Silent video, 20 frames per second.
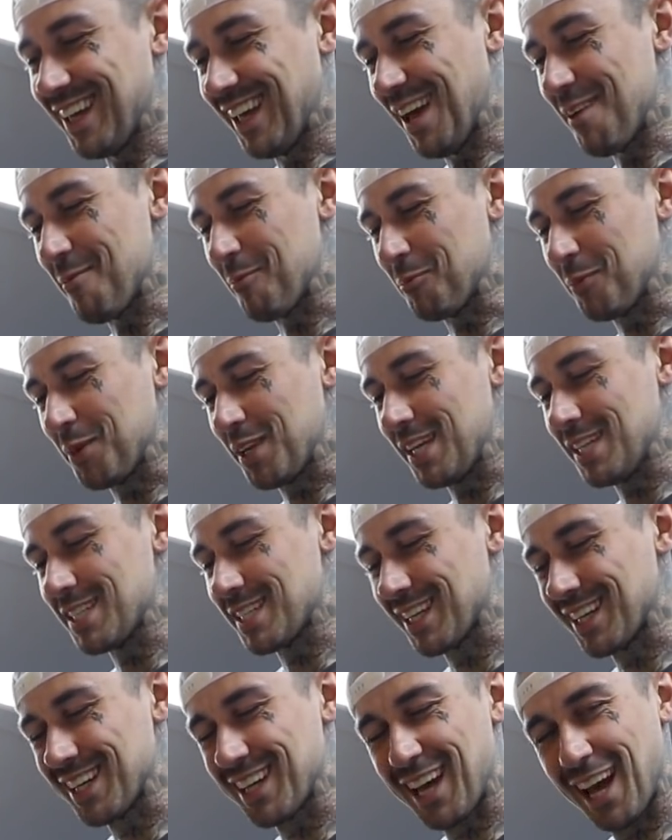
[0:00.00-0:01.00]

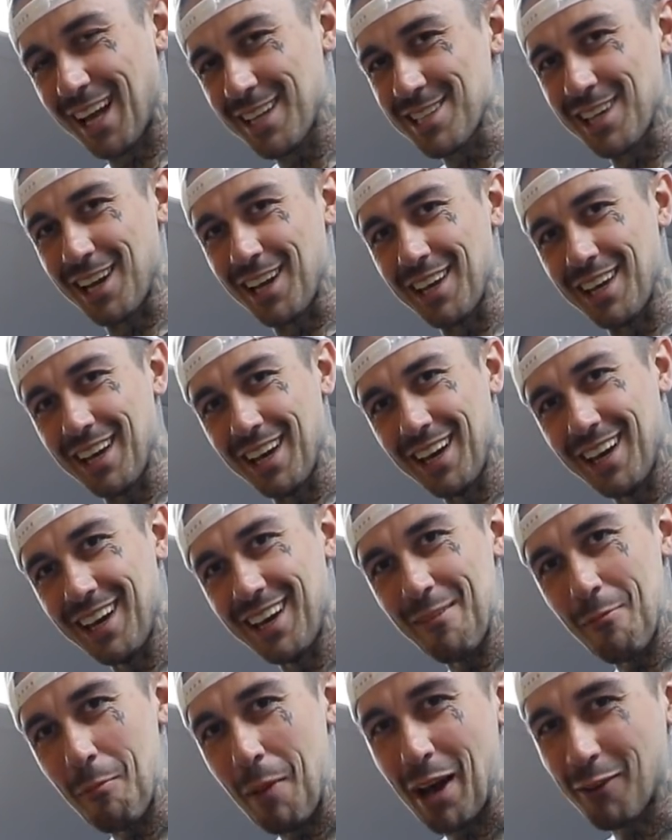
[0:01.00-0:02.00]
immediately gets like
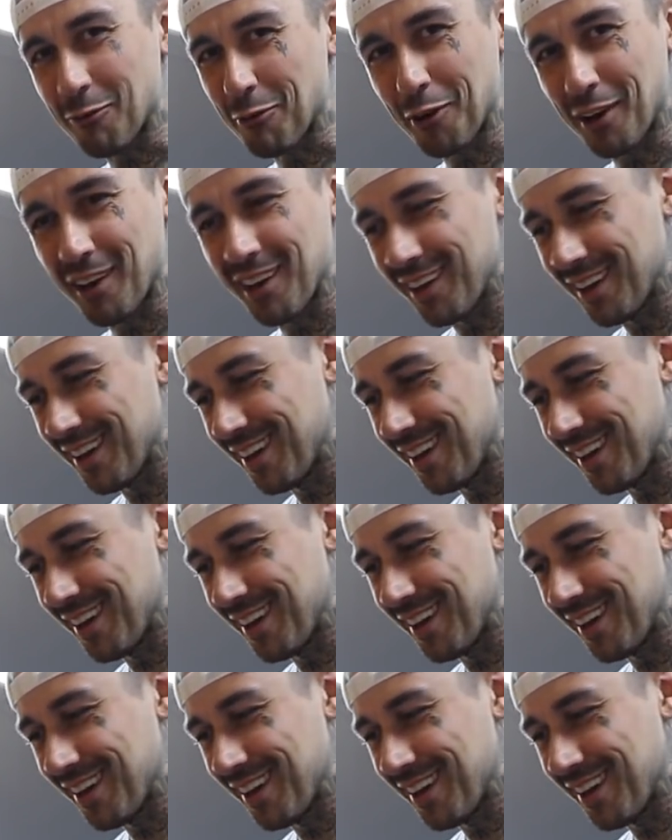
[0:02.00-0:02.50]
mad for it.